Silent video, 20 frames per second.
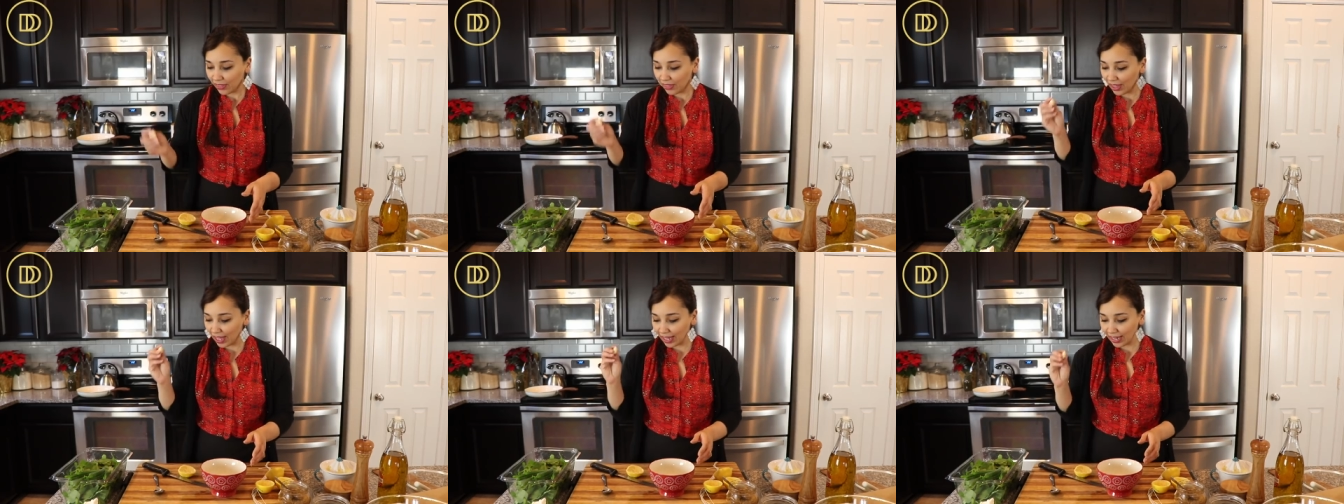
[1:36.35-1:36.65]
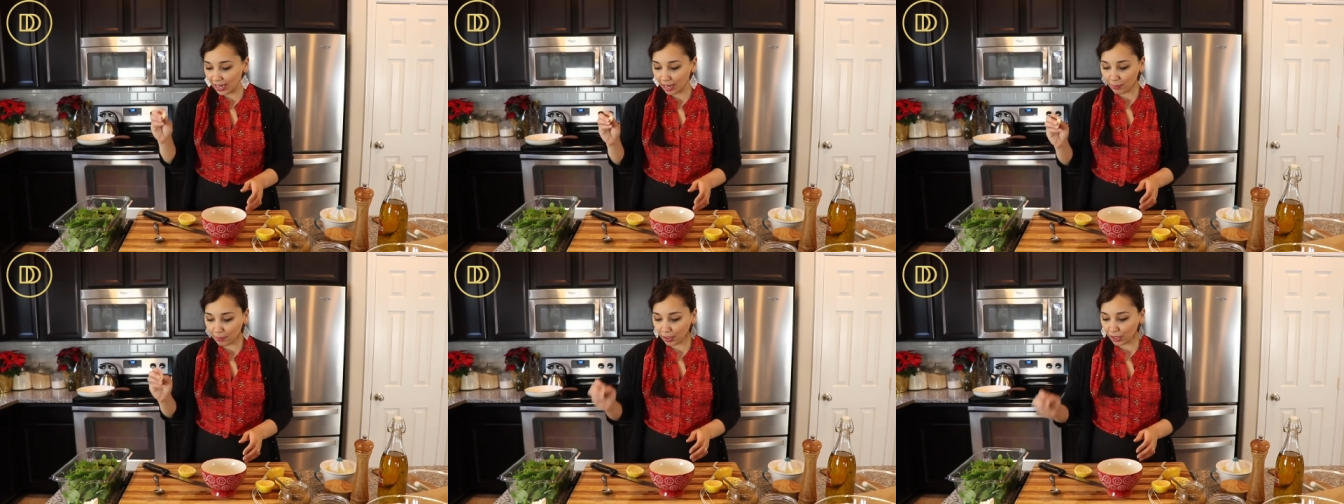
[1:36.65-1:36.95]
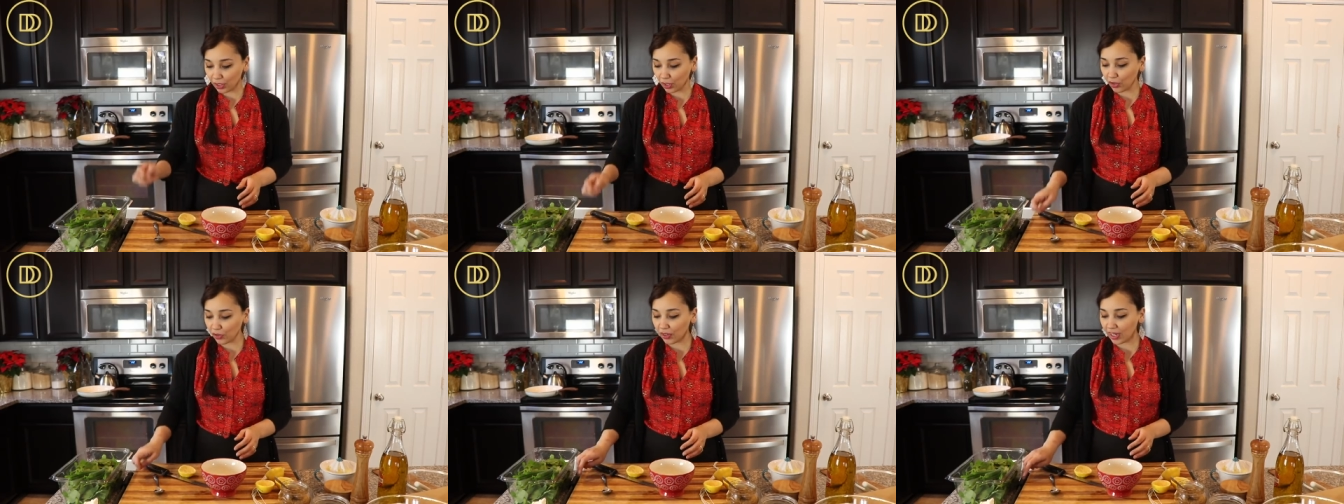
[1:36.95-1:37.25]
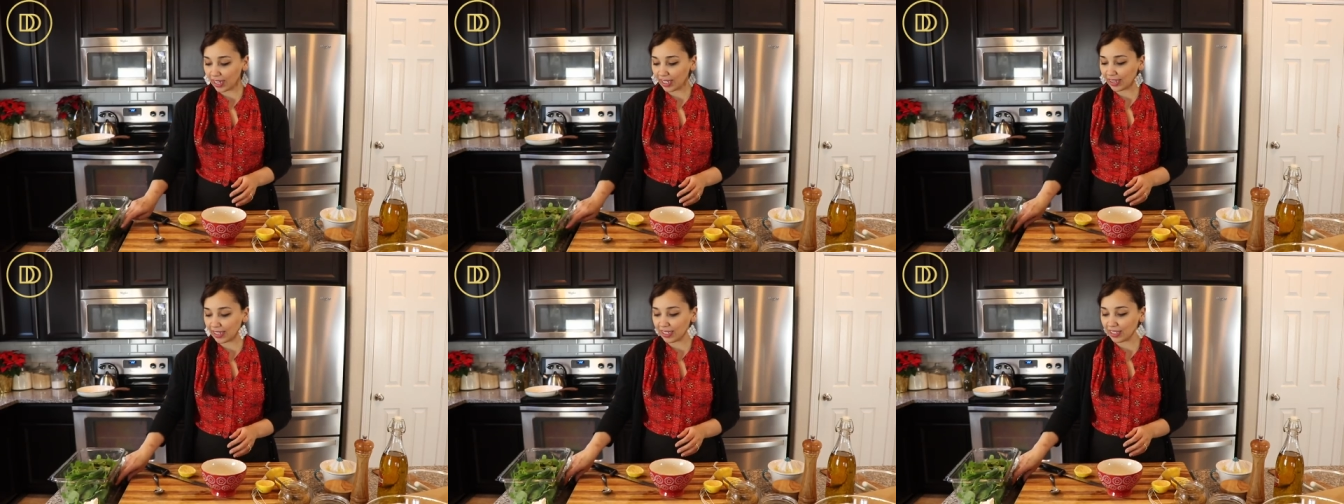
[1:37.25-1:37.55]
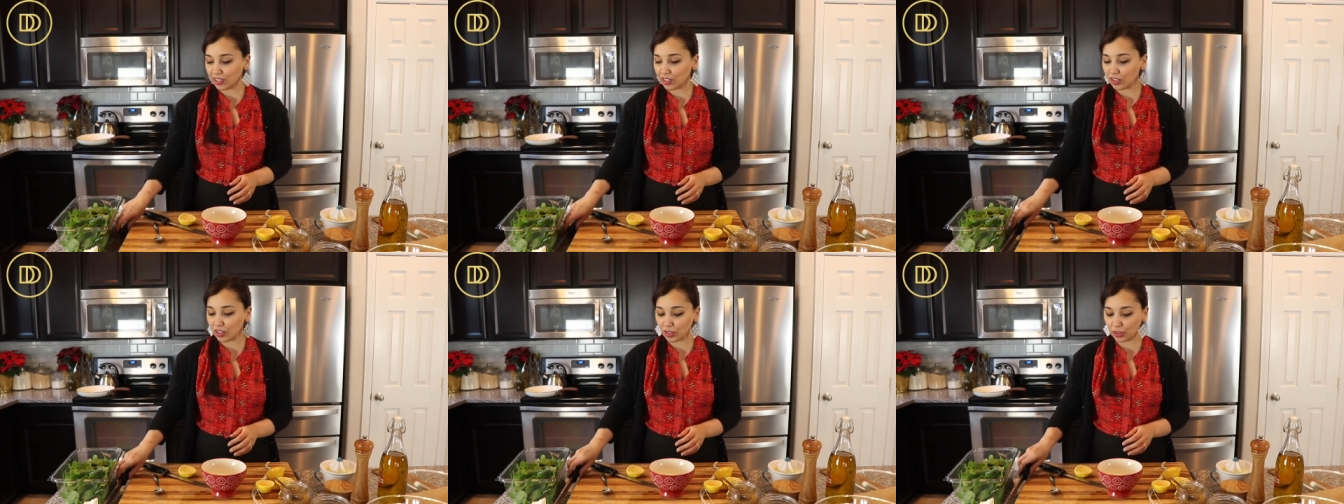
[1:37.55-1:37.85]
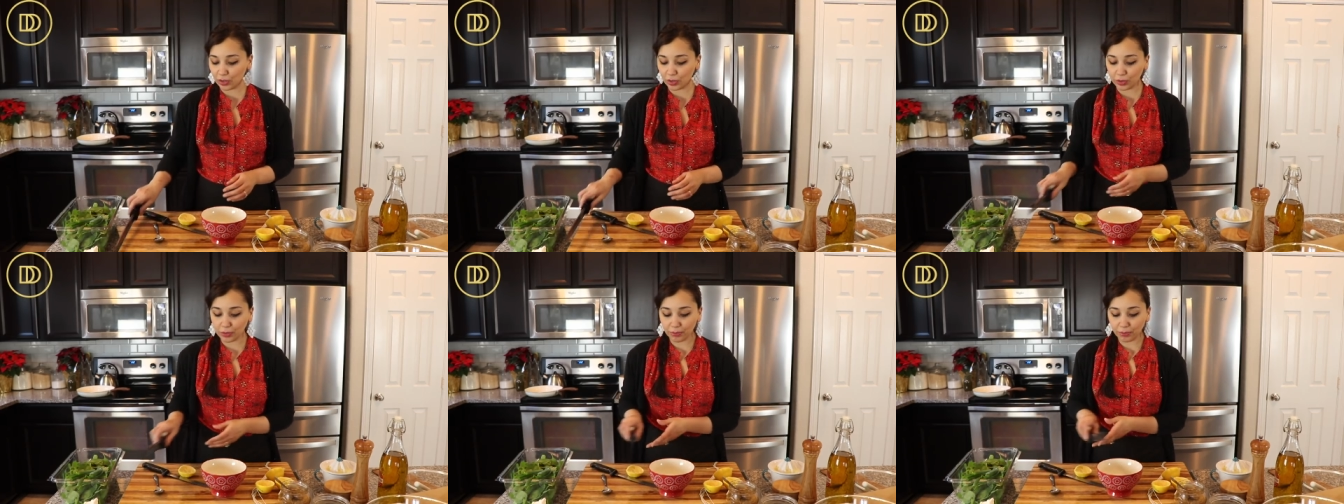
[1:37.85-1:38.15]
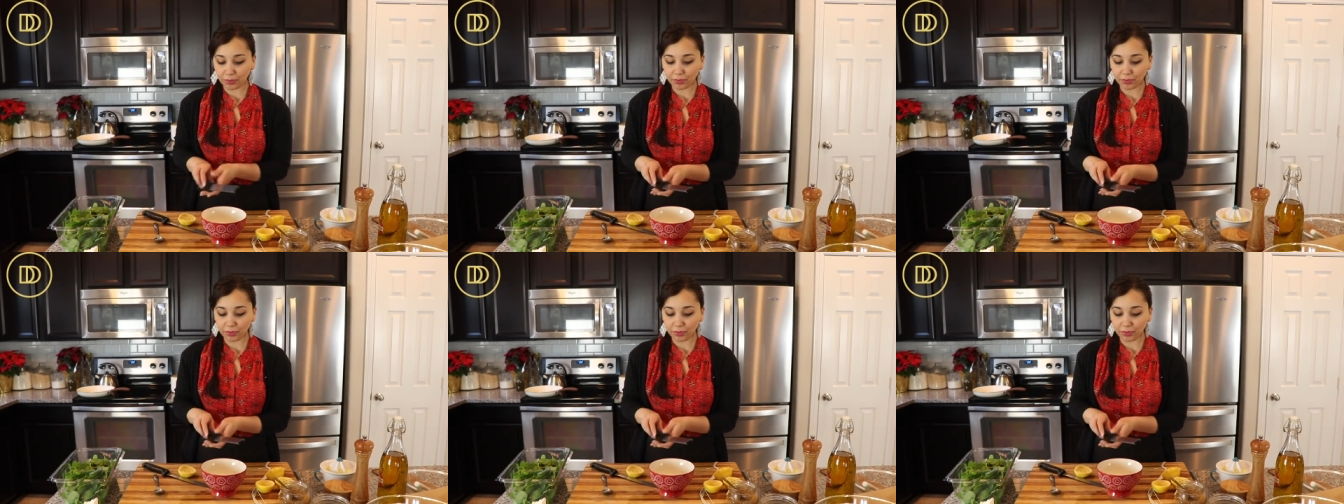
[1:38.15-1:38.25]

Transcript: Then I'm gonna grate these two